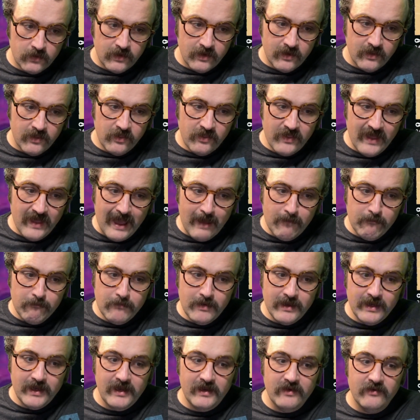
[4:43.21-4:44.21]
that
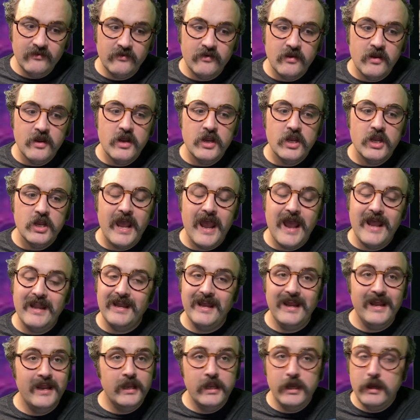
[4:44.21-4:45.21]
means at
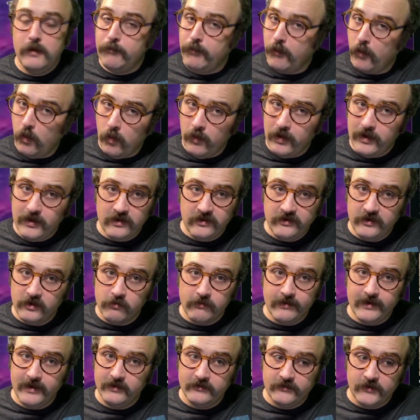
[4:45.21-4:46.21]
any point
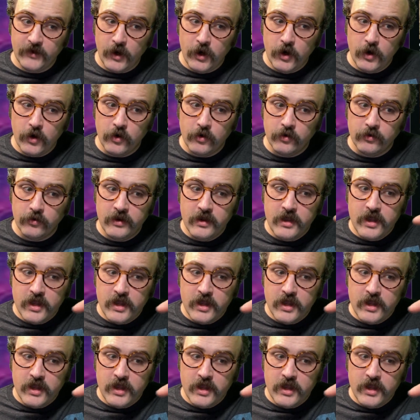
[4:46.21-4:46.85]
during a turn,